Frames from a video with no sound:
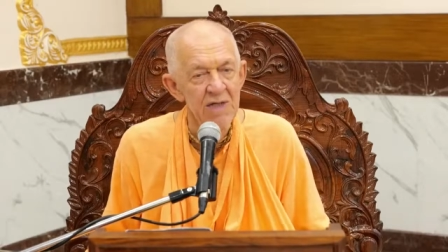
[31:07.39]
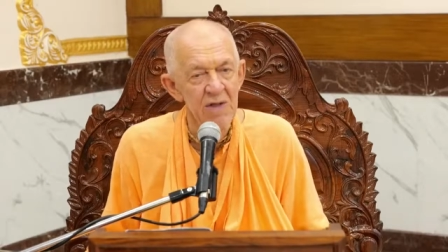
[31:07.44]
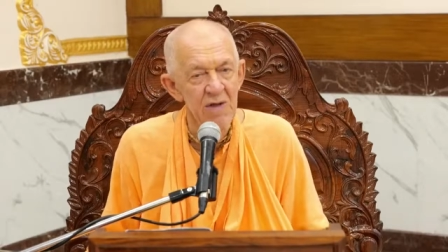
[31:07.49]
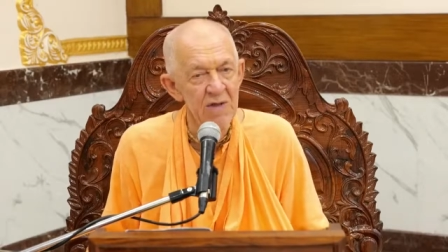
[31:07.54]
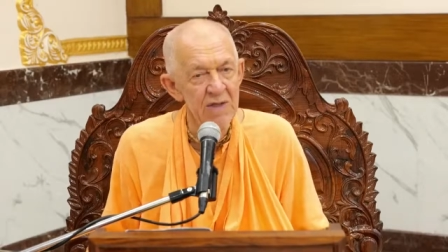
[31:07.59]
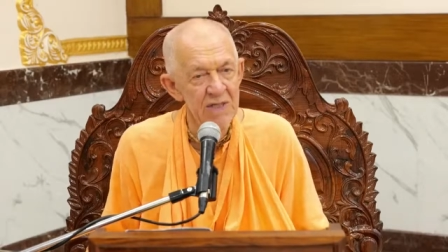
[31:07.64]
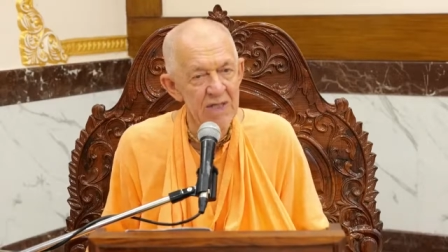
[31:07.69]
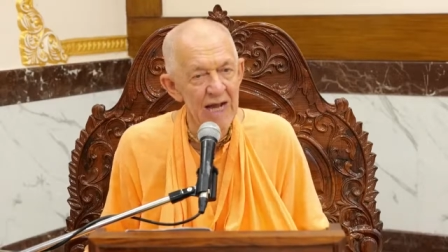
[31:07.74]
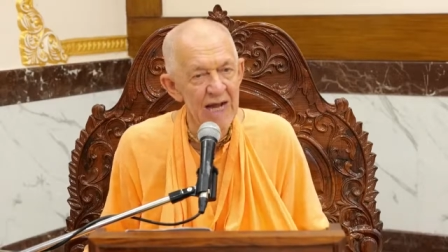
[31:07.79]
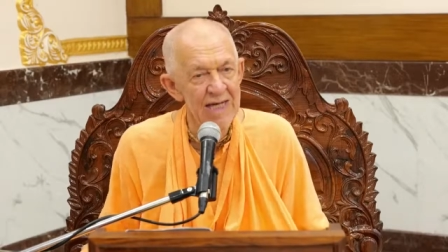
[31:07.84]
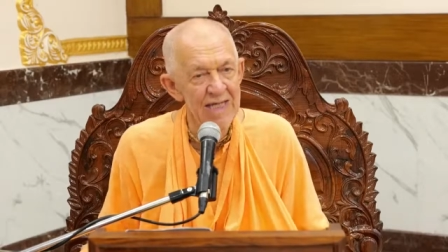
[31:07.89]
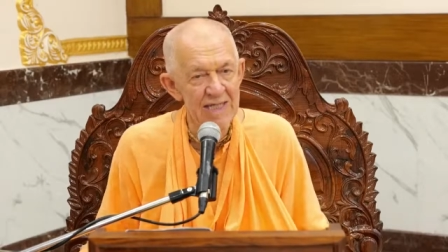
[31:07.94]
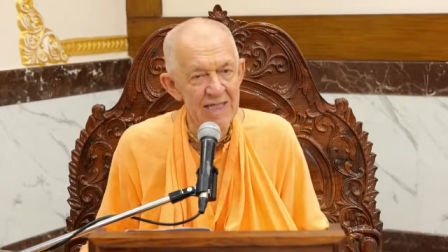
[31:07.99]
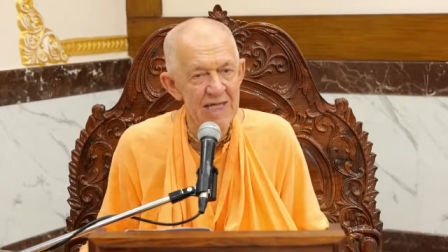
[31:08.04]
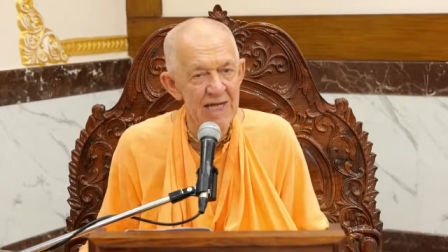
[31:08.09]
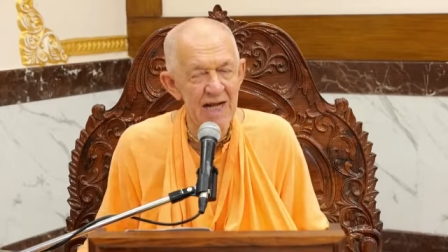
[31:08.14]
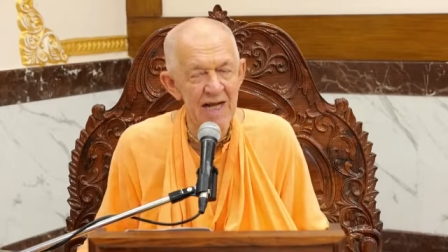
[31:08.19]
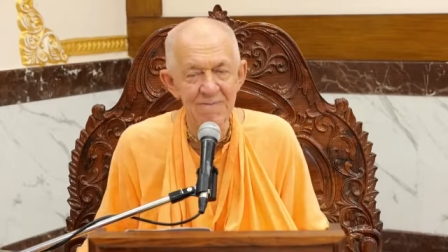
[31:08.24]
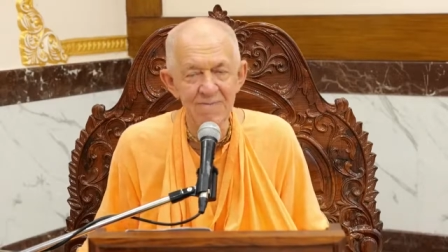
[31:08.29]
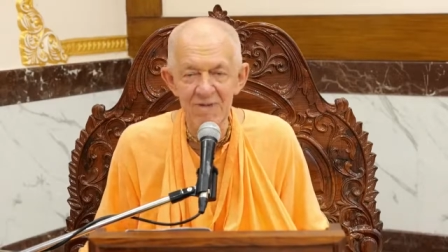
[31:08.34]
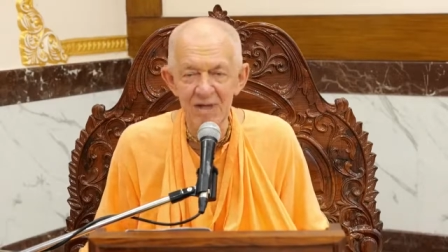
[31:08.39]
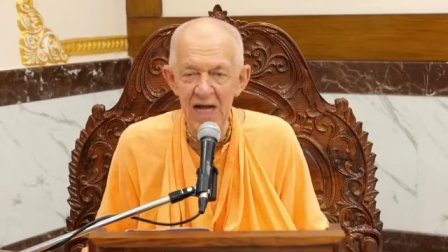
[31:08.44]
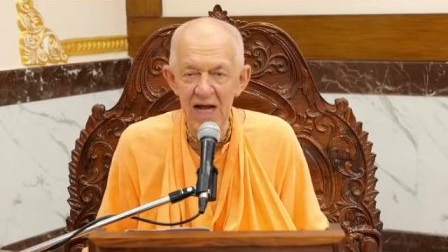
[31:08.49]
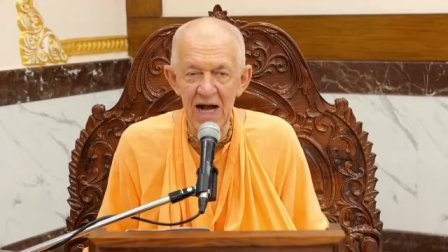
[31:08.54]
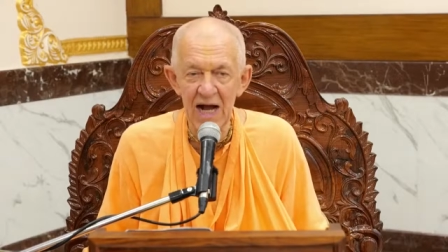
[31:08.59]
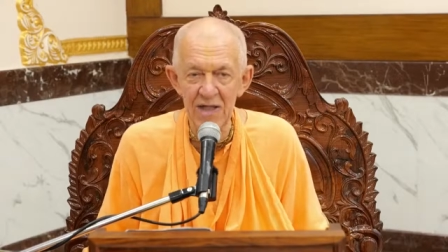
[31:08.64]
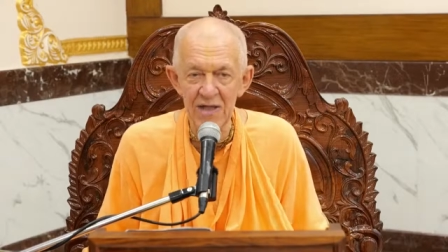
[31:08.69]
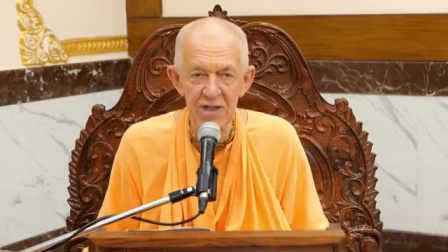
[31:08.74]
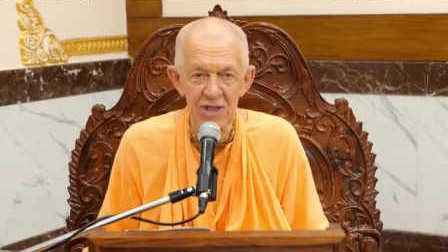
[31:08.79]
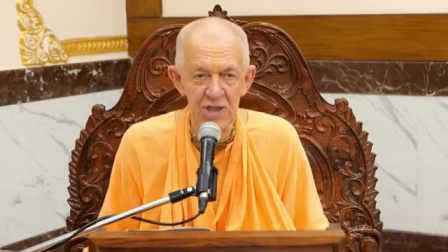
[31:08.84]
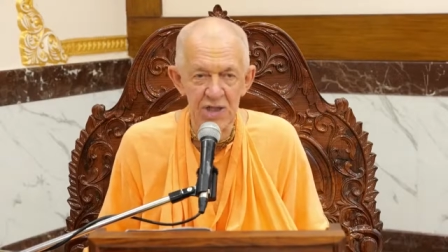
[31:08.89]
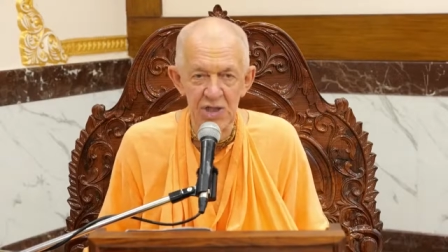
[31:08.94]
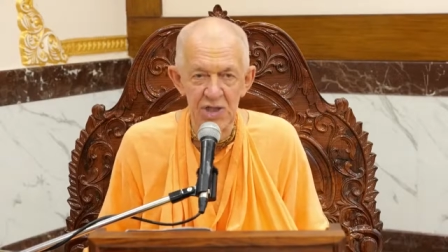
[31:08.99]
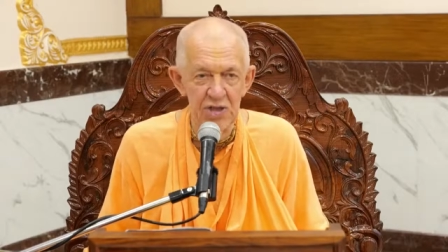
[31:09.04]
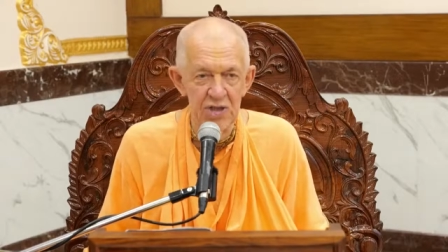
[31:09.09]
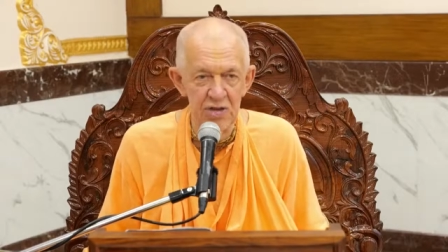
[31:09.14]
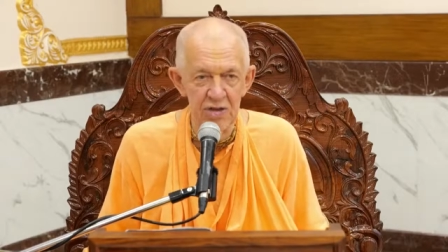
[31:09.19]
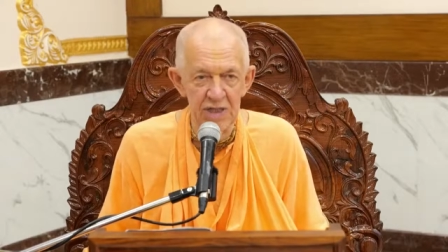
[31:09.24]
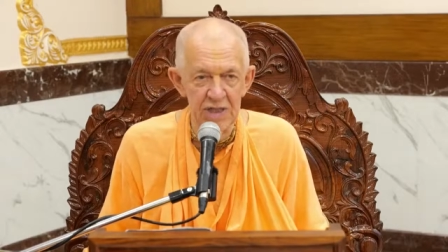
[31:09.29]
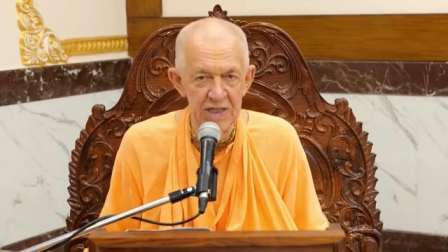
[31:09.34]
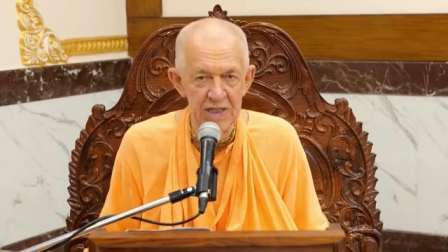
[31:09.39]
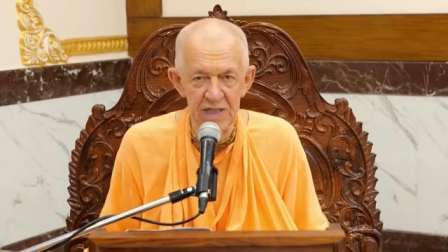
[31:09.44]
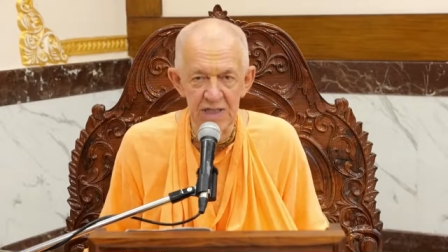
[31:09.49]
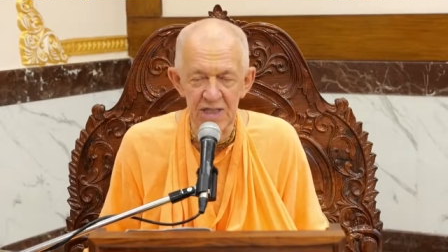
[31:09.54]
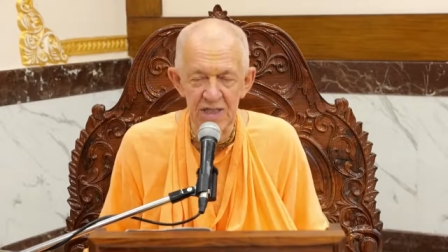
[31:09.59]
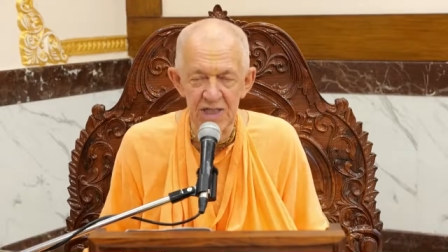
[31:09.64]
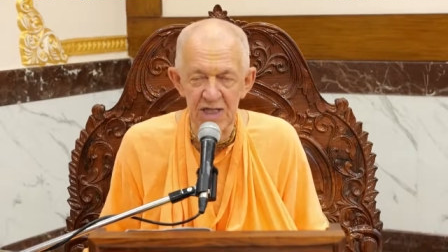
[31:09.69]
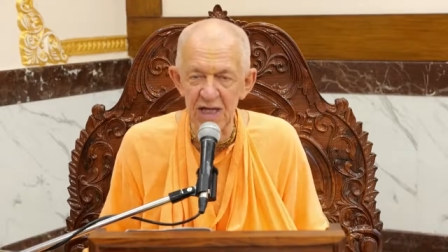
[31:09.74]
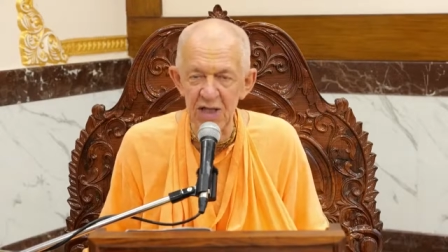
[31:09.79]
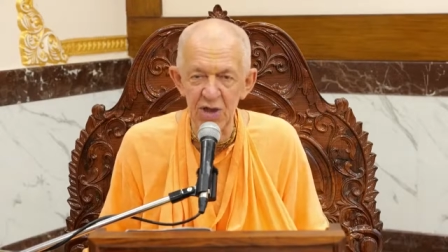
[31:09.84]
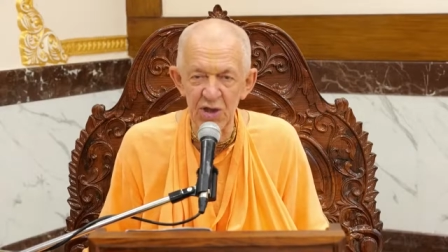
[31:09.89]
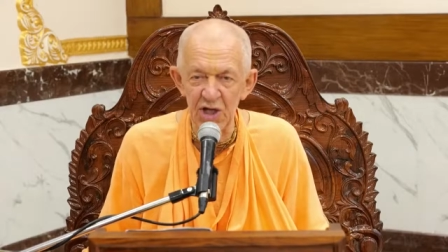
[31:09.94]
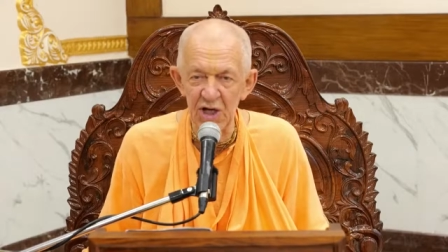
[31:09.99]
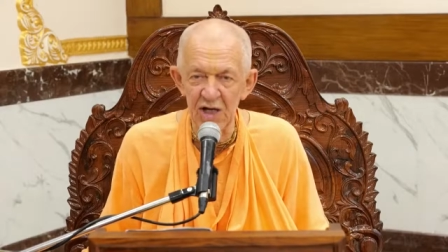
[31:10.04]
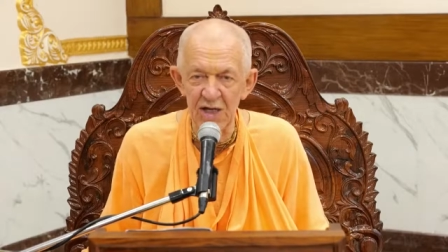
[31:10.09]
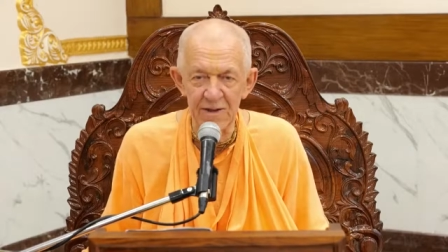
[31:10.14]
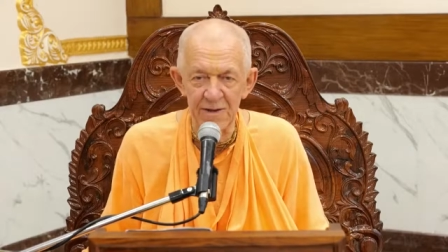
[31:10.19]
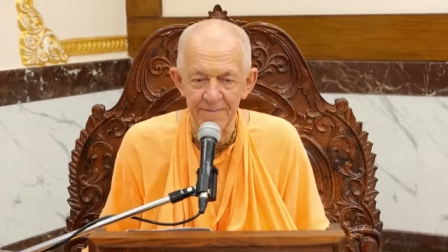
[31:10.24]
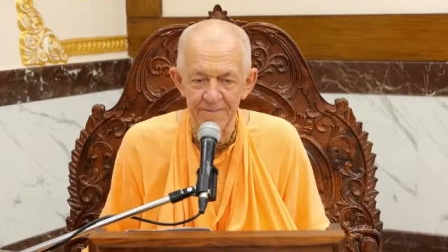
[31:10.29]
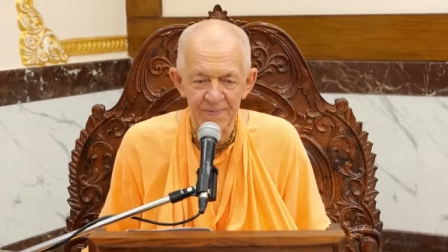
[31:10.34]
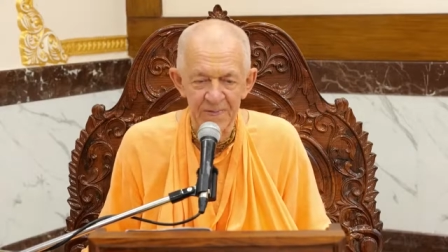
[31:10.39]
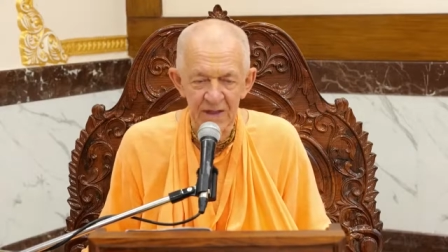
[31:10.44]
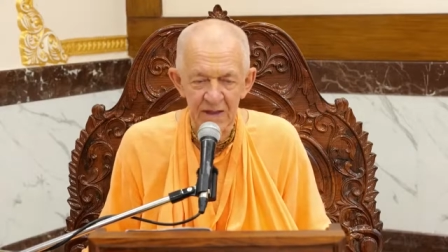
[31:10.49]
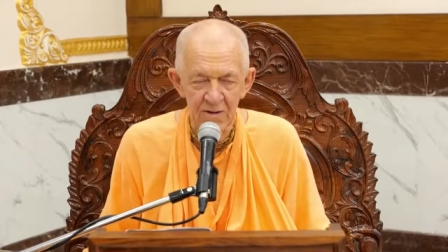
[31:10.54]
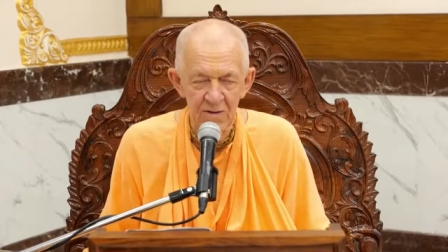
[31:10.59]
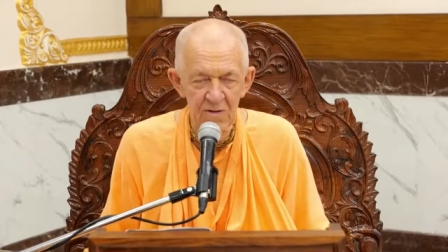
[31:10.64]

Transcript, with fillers: So at that time, the other students, they thought,